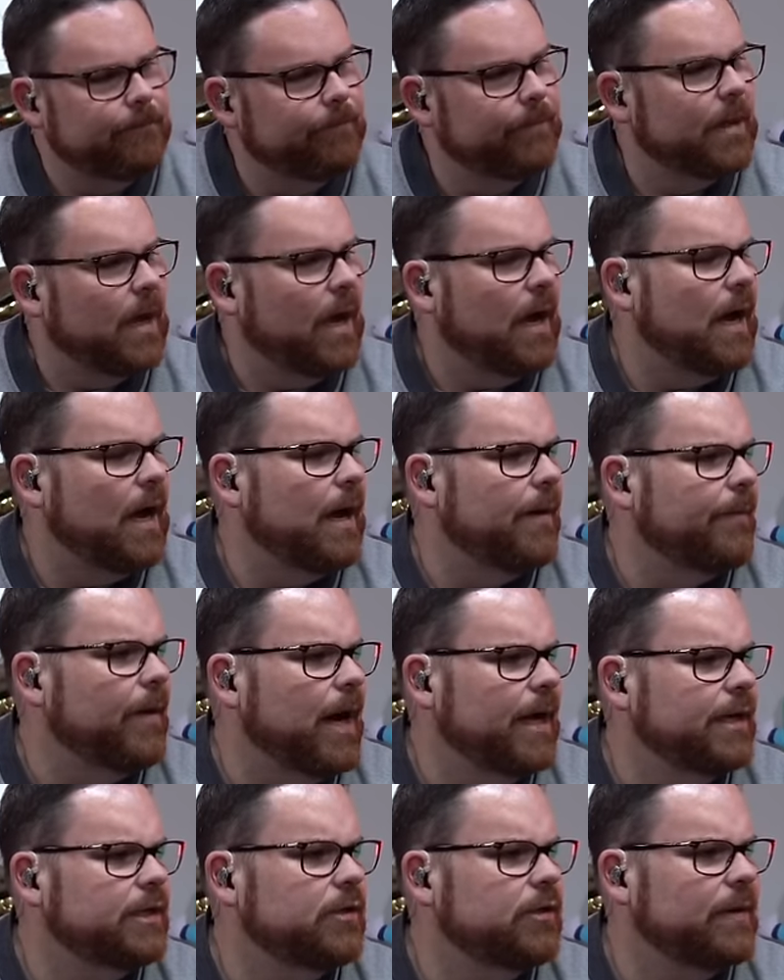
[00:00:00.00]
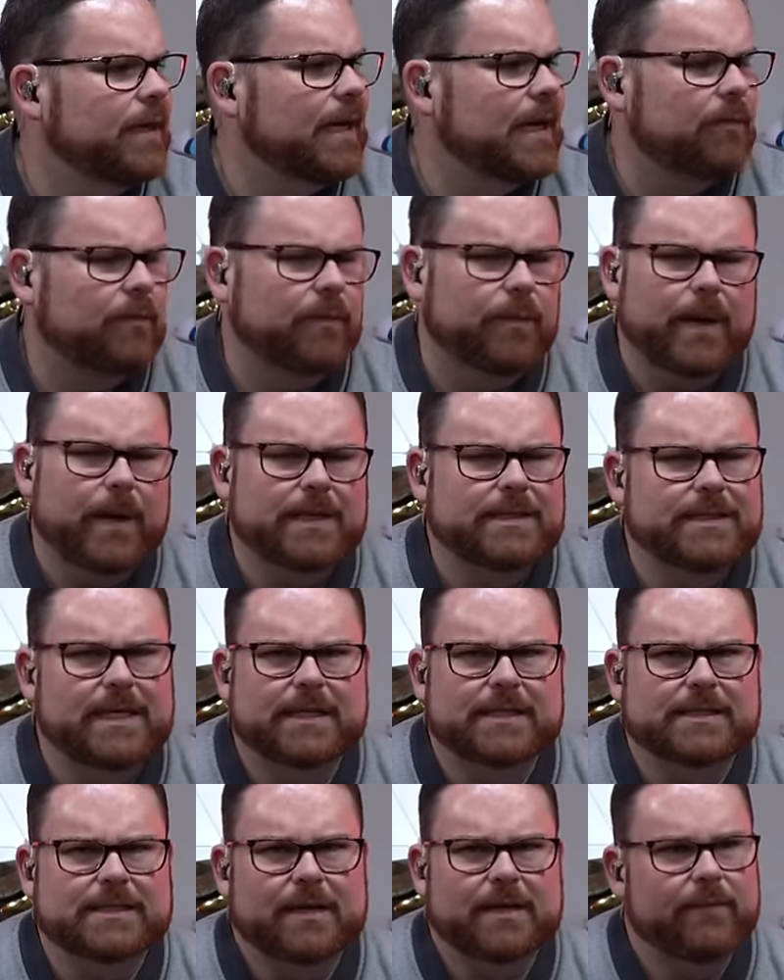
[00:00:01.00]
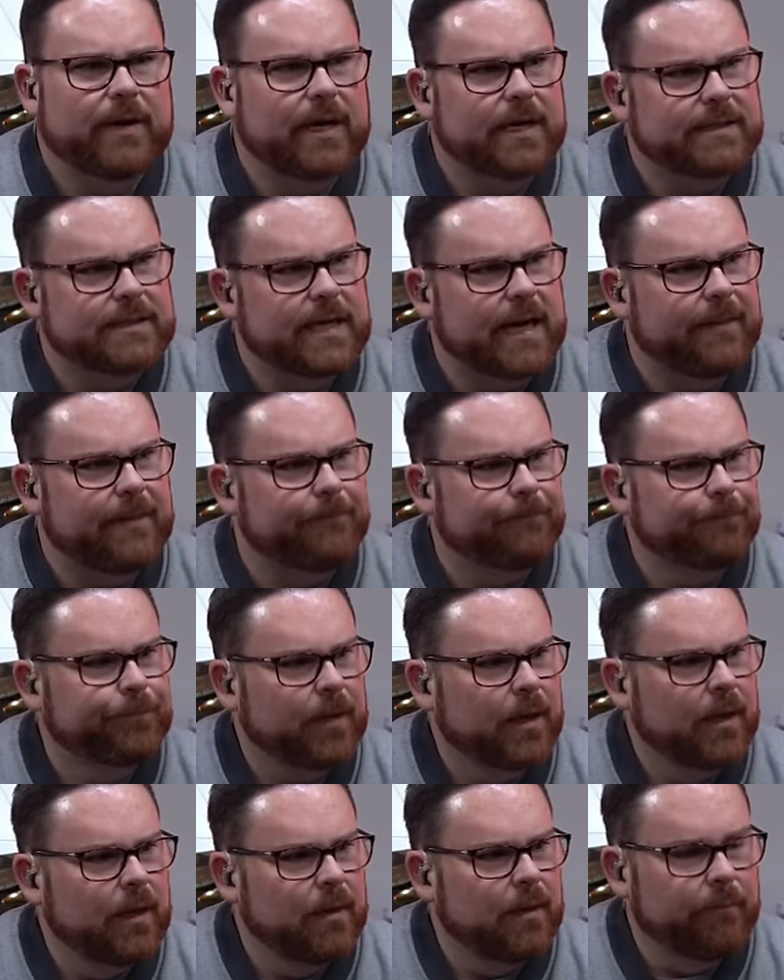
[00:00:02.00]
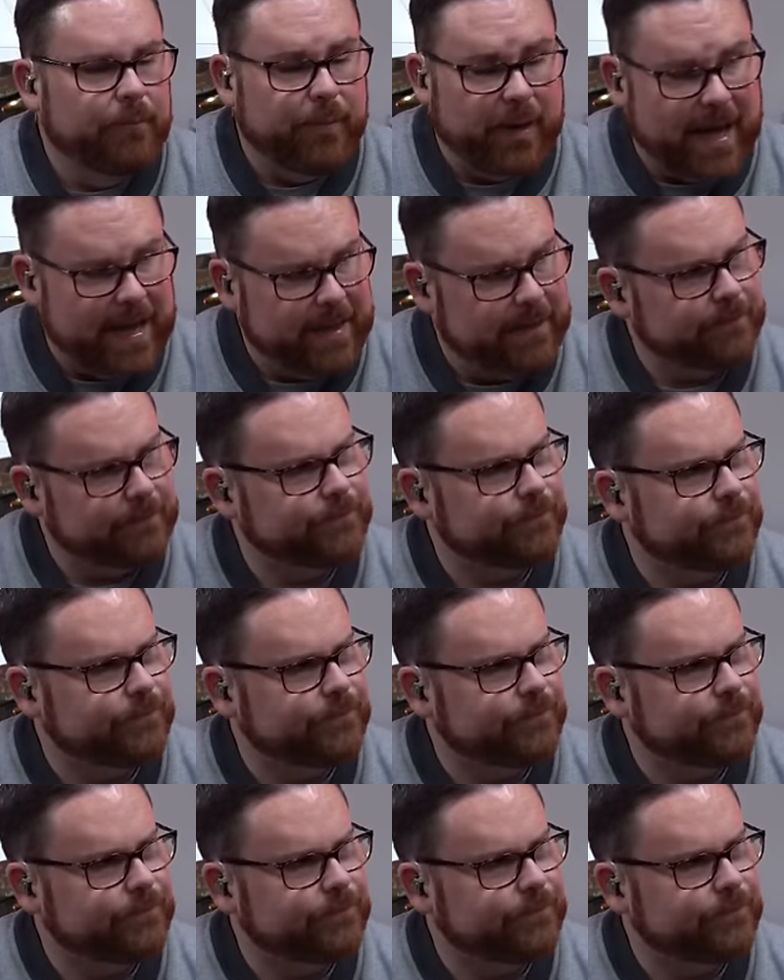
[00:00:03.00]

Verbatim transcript: Um, undoing it will probably take the same amount of time, but